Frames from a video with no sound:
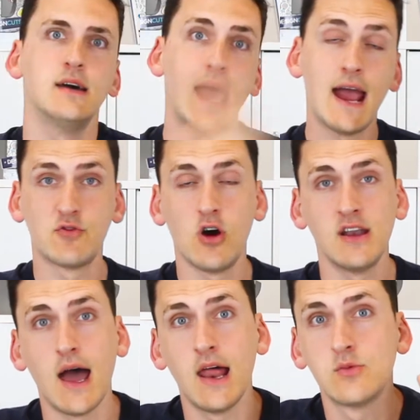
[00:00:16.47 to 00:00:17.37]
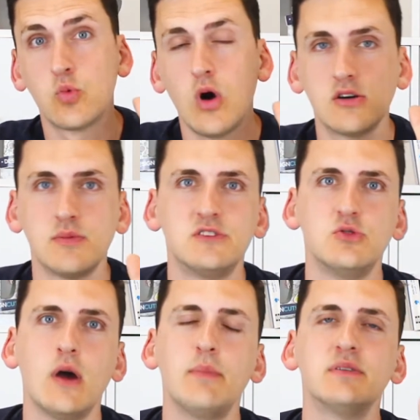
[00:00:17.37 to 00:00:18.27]
Hey everyone, and welcome to
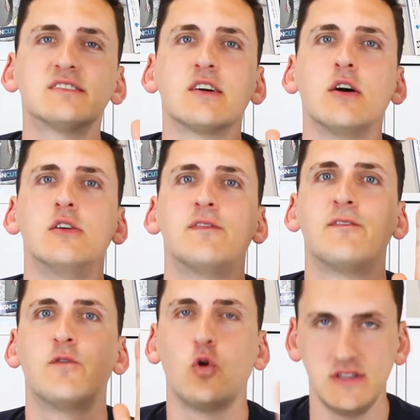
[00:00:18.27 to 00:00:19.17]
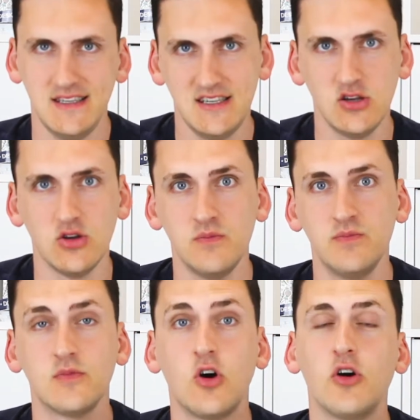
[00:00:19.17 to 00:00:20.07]
episode 42
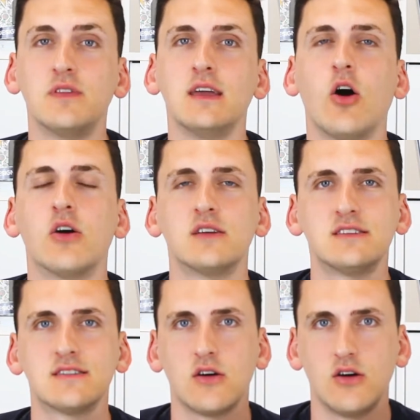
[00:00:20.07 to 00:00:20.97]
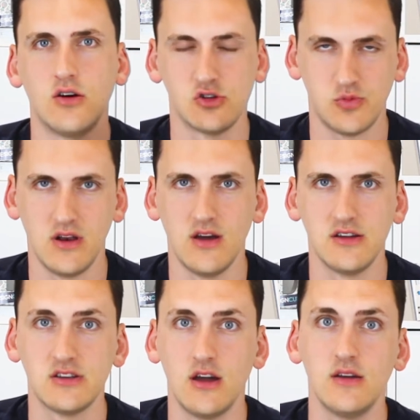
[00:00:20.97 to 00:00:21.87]
of the Honest Entrepreneur
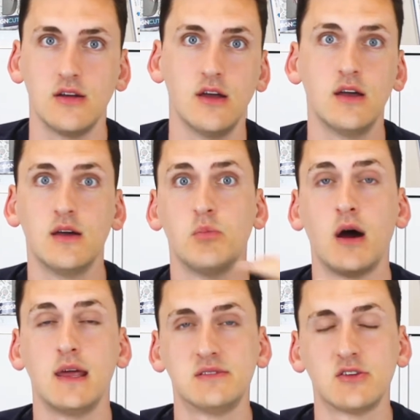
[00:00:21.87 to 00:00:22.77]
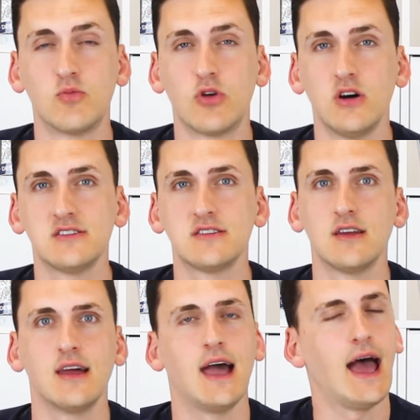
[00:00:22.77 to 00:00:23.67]
Show. My name's Tom Ross,
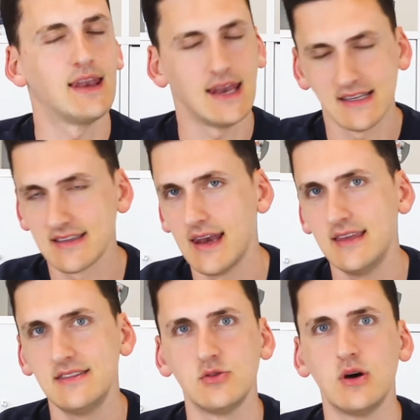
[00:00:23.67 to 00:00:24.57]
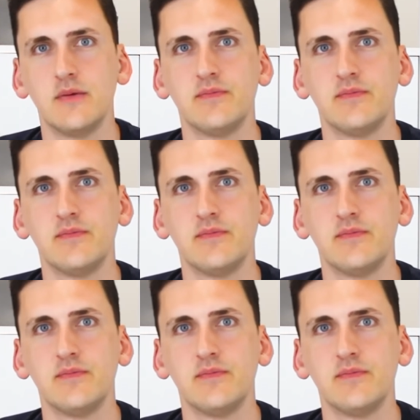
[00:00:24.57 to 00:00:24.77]
and let's get into it.